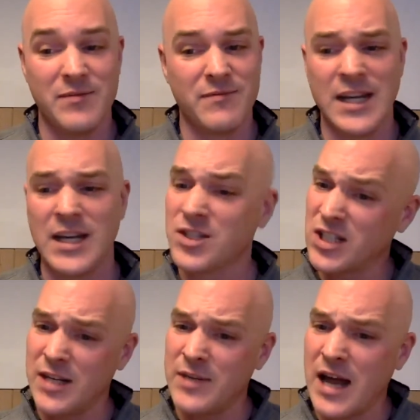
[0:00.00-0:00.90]
He doesn't
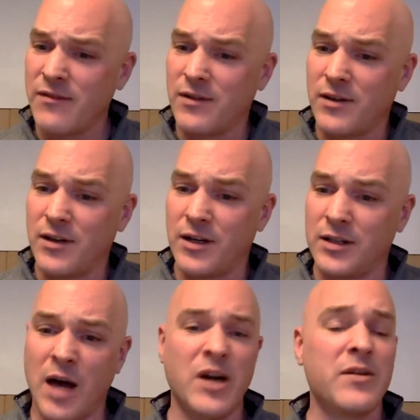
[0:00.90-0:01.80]
seem to have a
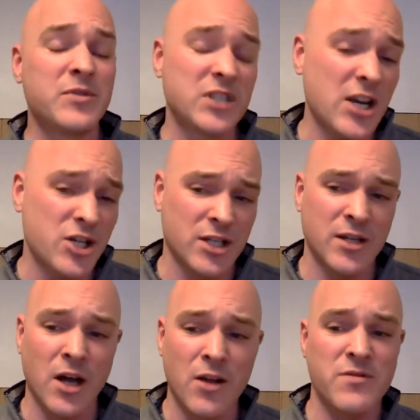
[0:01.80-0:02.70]
llama
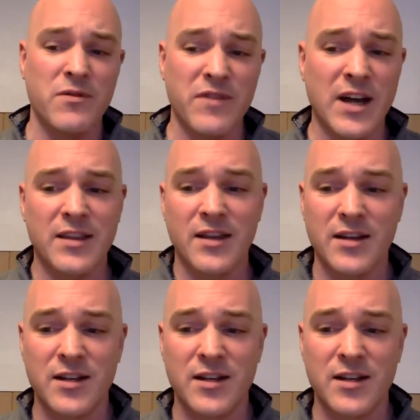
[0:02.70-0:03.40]
obsession other than the fact that